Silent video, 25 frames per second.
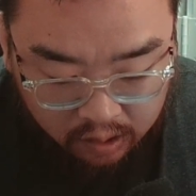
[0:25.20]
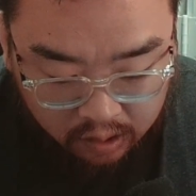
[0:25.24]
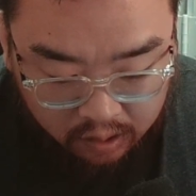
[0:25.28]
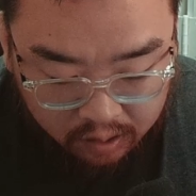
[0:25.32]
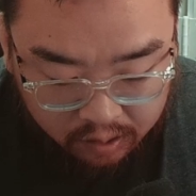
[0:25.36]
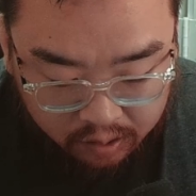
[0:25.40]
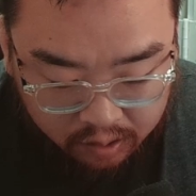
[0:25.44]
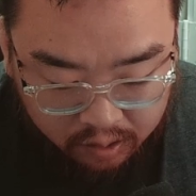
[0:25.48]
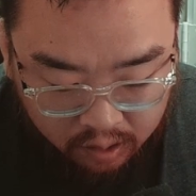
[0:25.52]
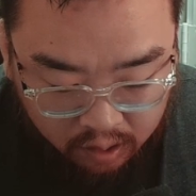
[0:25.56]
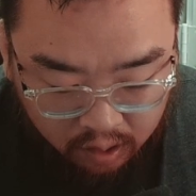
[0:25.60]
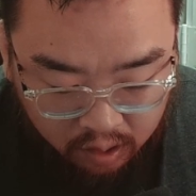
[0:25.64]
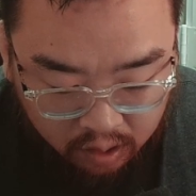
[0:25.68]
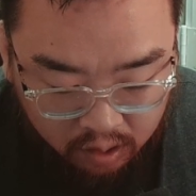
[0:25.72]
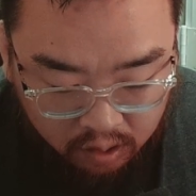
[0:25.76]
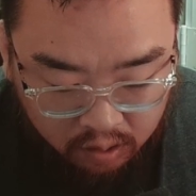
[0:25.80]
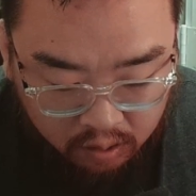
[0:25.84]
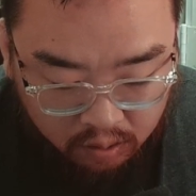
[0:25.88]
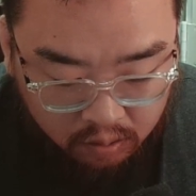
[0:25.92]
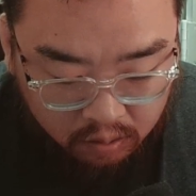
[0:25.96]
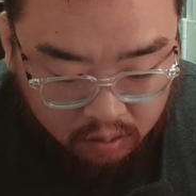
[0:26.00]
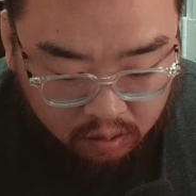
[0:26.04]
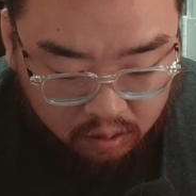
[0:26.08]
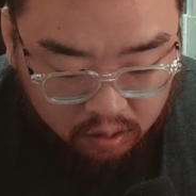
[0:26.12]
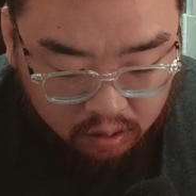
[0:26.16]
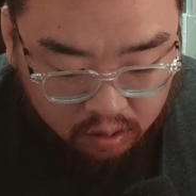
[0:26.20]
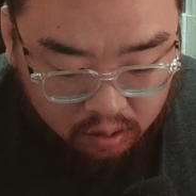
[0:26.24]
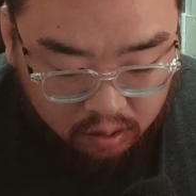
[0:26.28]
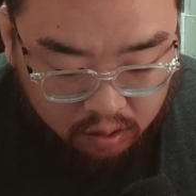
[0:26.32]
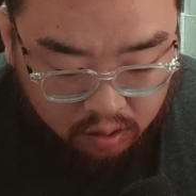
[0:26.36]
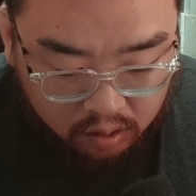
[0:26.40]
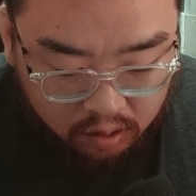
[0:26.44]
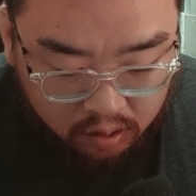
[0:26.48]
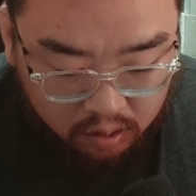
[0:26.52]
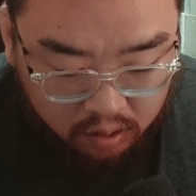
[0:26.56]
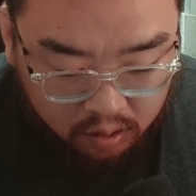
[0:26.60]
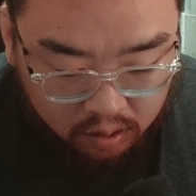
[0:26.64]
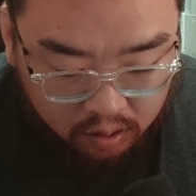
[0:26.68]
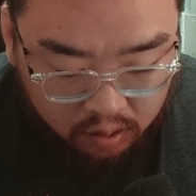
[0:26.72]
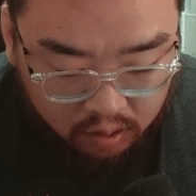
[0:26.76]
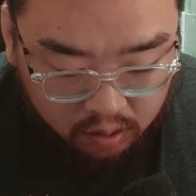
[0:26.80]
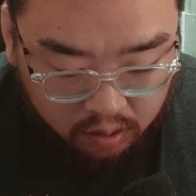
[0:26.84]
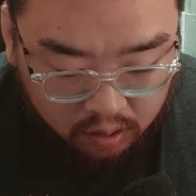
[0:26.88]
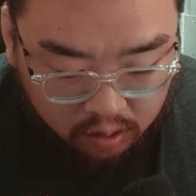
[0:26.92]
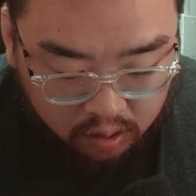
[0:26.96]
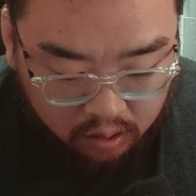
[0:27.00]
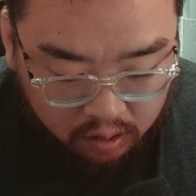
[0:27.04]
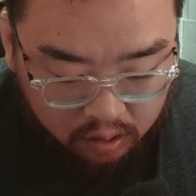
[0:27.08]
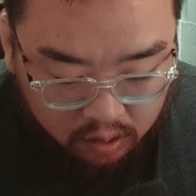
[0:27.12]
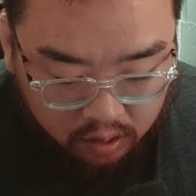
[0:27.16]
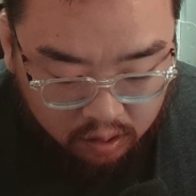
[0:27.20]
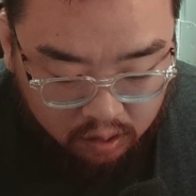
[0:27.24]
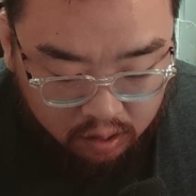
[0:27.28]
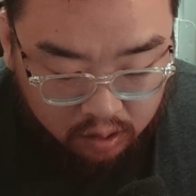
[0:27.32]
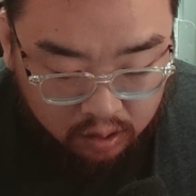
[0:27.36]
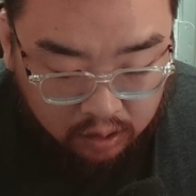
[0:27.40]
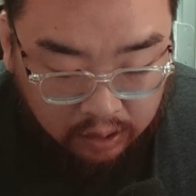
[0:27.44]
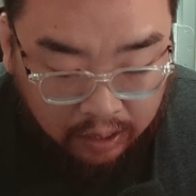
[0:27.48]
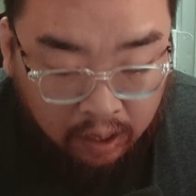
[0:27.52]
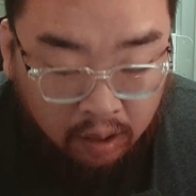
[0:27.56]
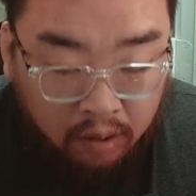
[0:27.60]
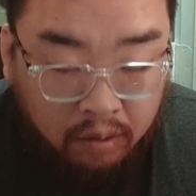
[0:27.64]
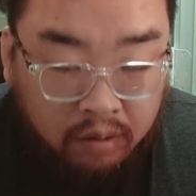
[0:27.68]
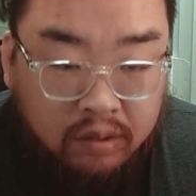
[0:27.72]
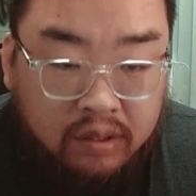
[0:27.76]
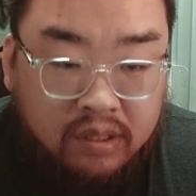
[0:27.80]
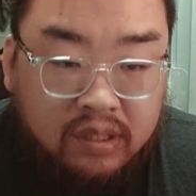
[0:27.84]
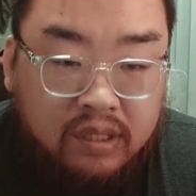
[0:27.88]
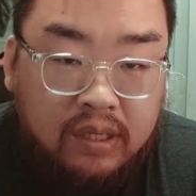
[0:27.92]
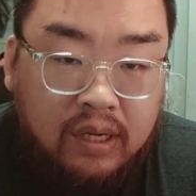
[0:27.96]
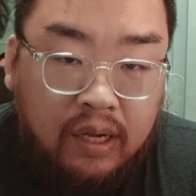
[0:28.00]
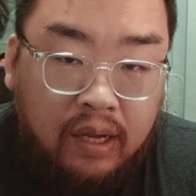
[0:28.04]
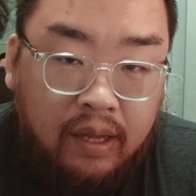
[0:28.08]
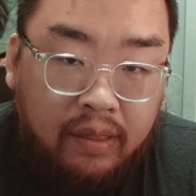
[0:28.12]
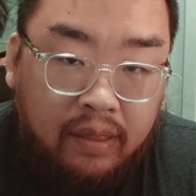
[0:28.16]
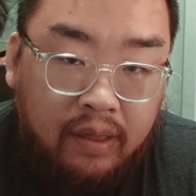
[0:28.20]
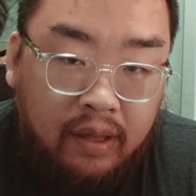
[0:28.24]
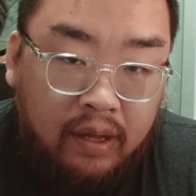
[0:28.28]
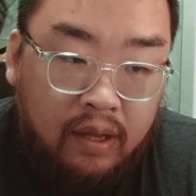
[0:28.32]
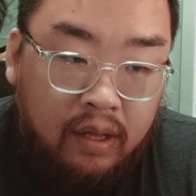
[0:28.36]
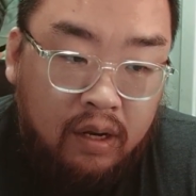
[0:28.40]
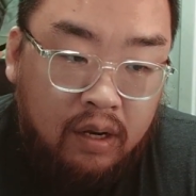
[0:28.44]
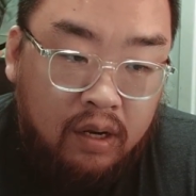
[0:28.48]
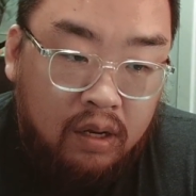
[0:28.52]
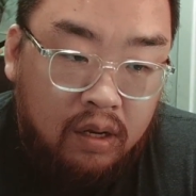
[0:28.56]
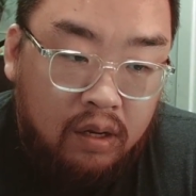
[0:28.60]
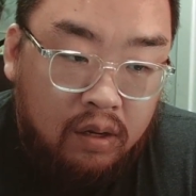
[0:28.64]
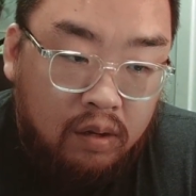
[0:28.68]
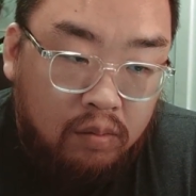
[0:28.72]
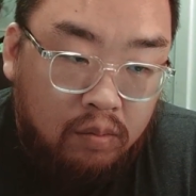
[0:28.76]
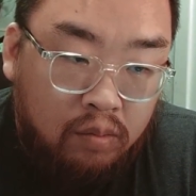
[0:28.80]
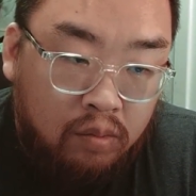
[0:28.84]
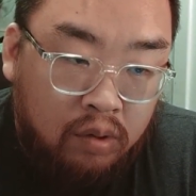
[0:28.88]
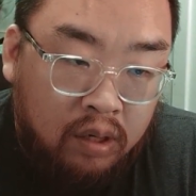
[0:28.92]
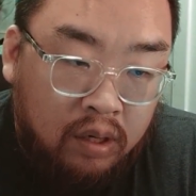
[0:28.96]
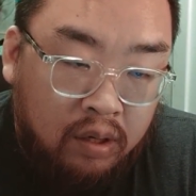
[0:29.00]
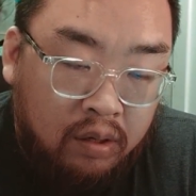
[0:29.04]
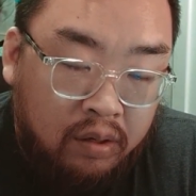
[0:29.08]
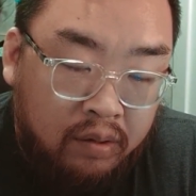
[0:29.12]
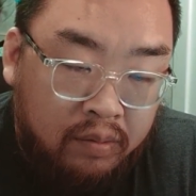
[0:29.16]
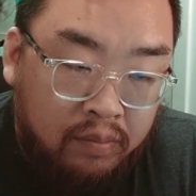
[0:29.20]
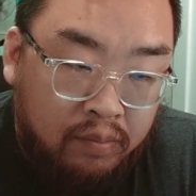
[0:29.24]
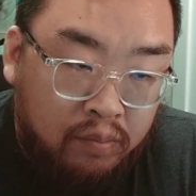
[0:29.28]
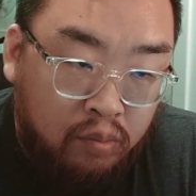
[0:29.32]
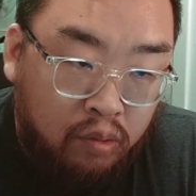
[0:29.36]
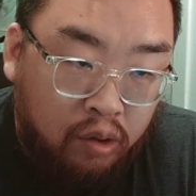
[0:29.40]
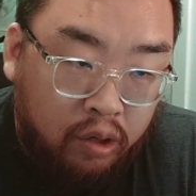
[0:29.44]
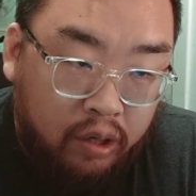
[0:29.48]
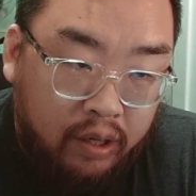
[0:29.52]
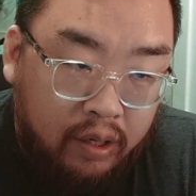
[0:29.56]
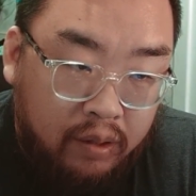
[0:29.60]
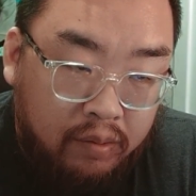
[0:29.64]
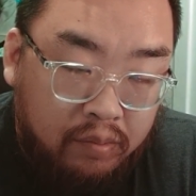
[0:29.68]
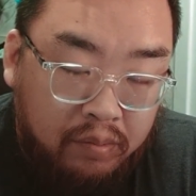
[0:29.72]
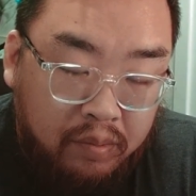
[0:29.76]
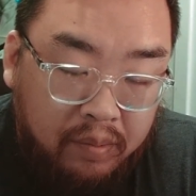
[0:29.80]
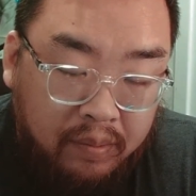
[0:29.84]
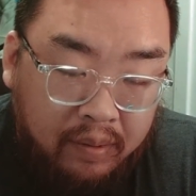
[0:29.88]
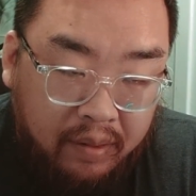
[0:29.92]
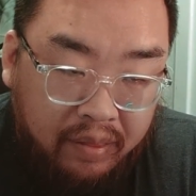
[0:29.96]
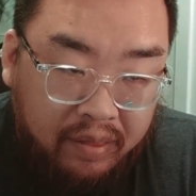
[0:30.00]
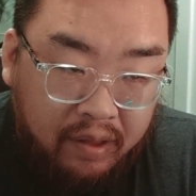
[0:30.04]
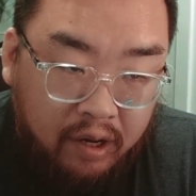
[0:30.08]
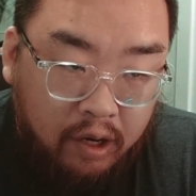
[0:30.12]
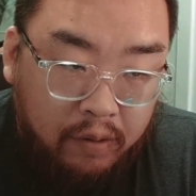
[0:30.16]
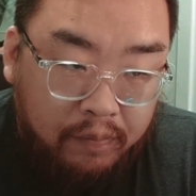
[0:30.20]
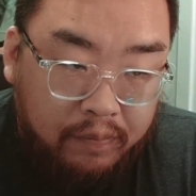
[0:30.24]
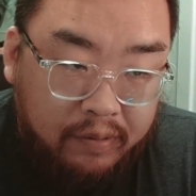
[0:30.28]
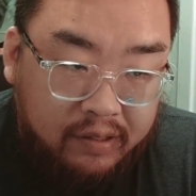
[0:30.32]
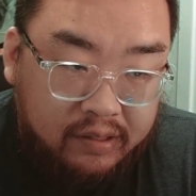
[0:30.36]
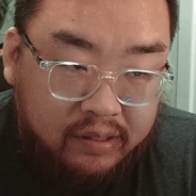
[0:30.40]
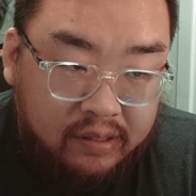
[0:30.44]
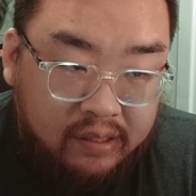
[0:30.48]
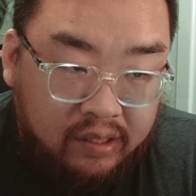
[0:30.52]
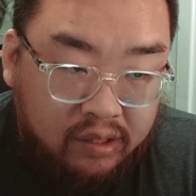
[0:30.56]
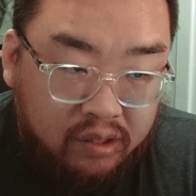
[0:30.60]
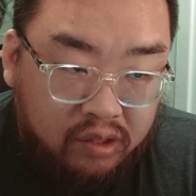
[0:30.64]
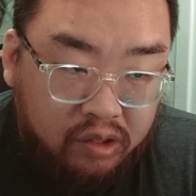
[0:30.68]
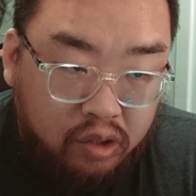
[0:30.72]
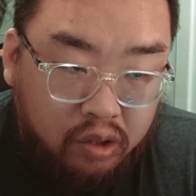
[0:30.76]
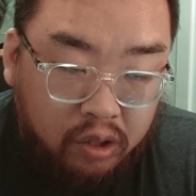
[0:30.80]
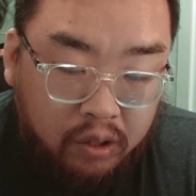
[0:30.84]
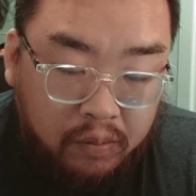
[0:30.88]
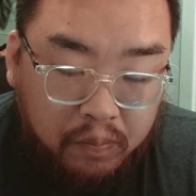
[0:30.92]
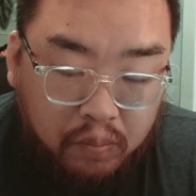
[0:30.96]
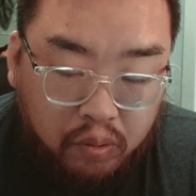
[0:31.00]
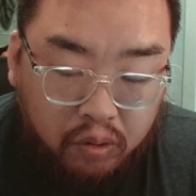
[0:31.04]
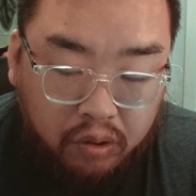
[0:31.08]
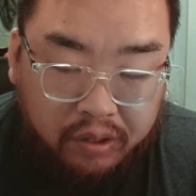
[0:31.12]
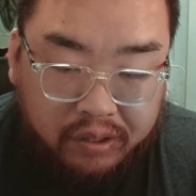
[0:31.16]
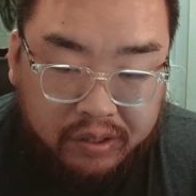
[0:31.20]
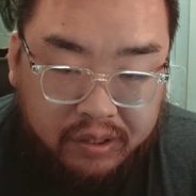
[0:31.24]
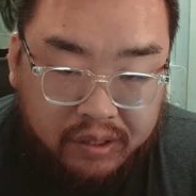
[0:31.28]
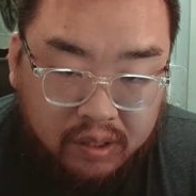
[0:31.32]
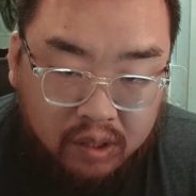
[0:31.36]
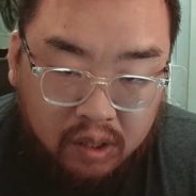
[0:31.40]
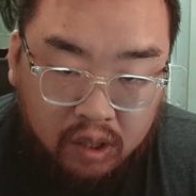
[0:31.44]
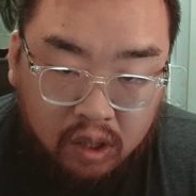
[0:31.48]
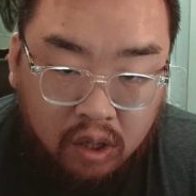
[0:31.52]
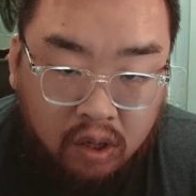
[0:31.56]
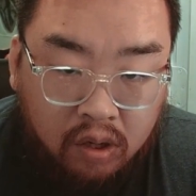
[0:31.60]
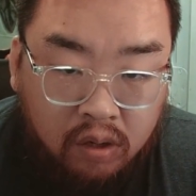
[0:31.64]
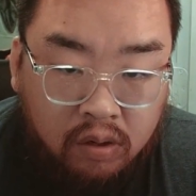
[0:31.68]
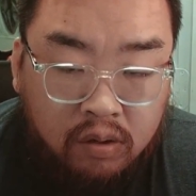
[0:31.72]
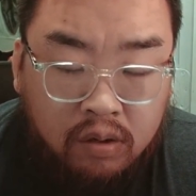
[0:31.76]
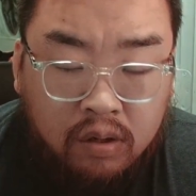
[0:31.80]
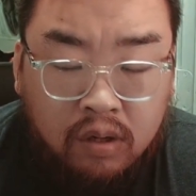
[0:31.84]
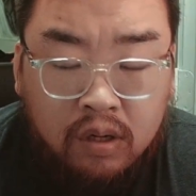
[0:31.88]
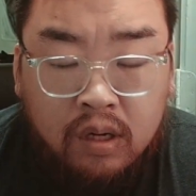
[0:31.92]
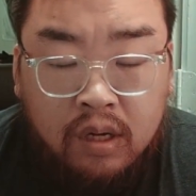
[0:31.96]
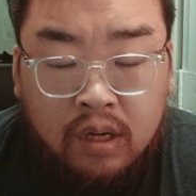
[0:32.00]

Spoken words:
So, I would say that when I'm working with my therapist, things are going pretty slow